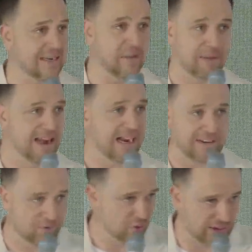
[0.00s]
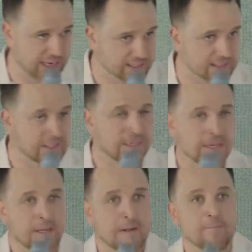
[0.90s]
time they'd be in agony for three days.
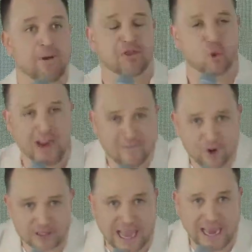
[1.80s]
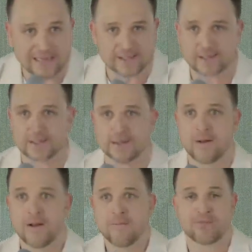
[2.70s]
But three full days,
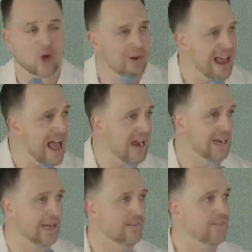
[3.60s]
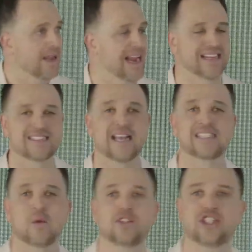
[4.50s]
they're in agony. And it says
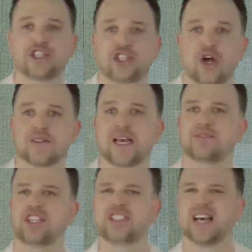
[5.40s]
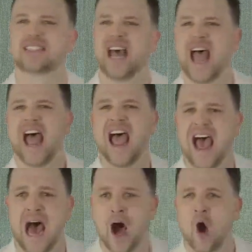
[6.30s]
that when she shows up, she says,
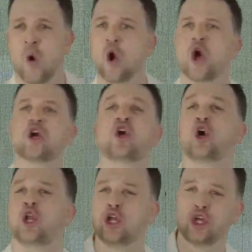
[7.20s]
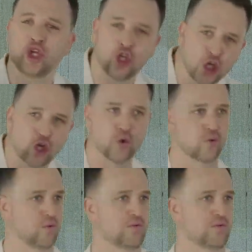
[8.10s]
how could you